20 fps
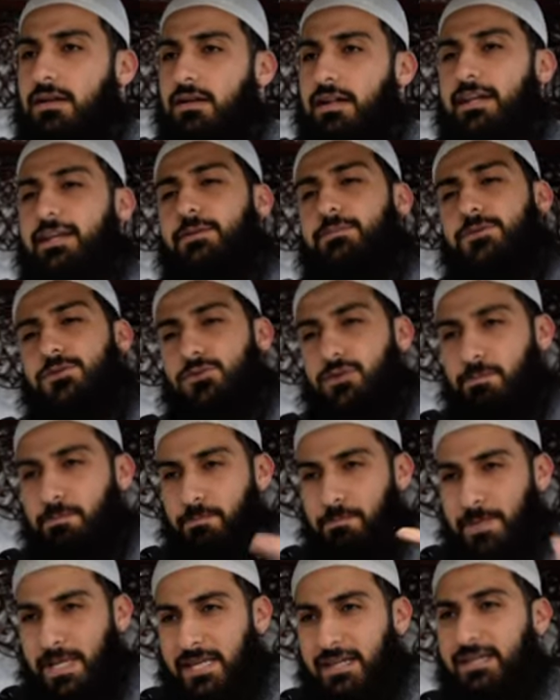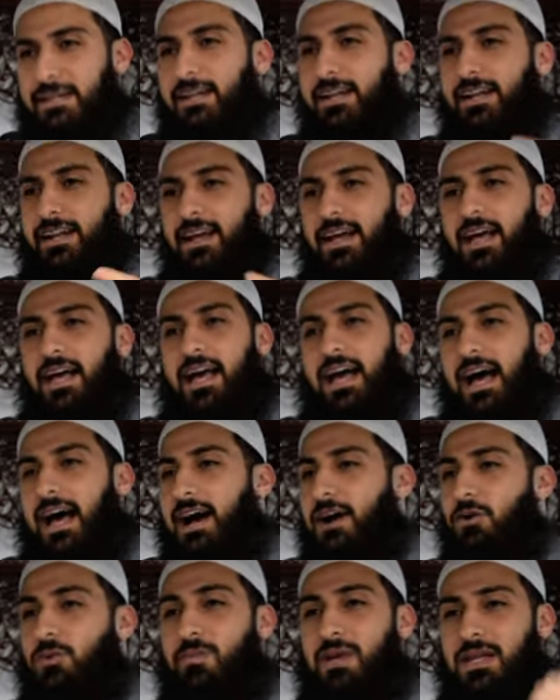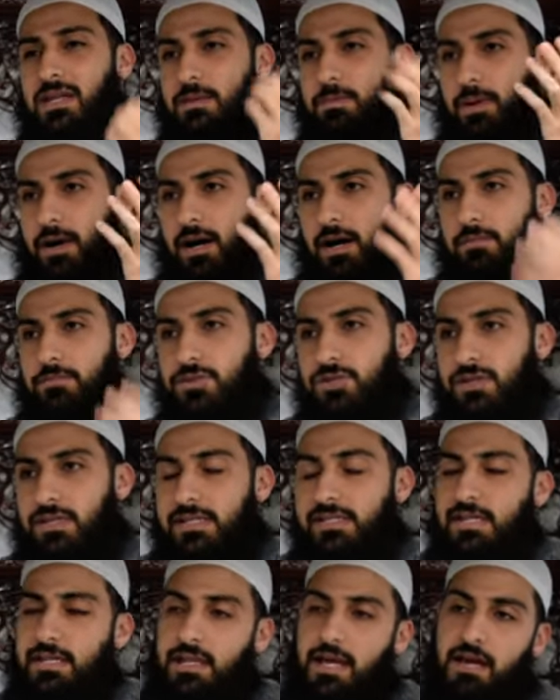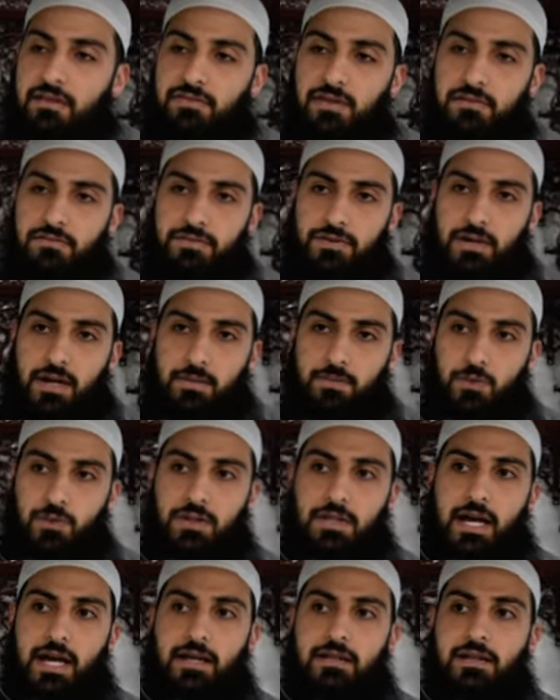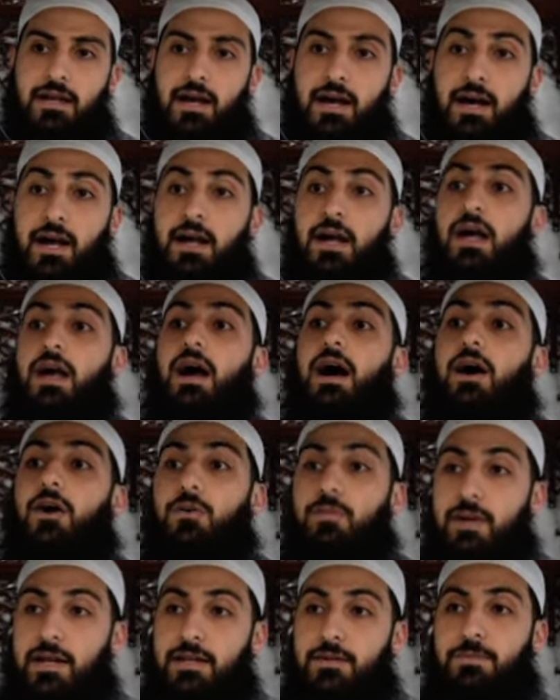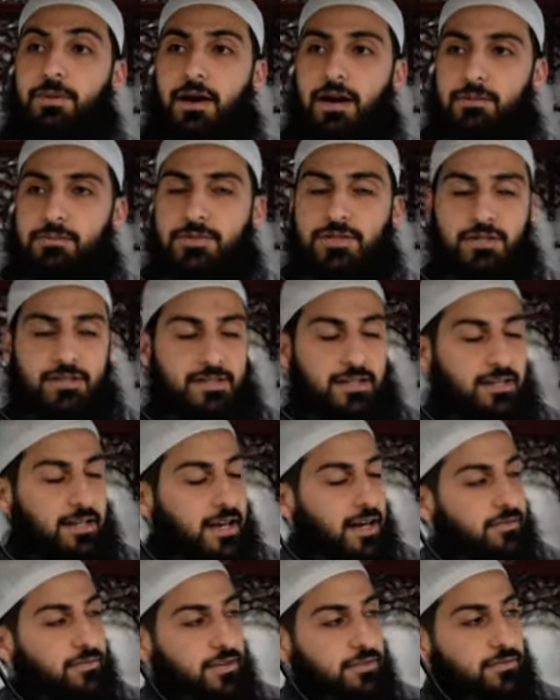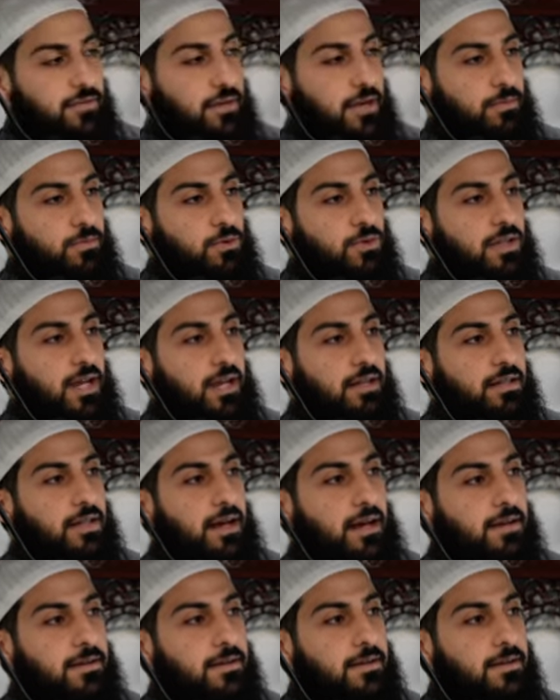keeps repeating, how many palm trees in heaven for Abu Dahdah? How many palm trees in heaven for Abu Dahdah?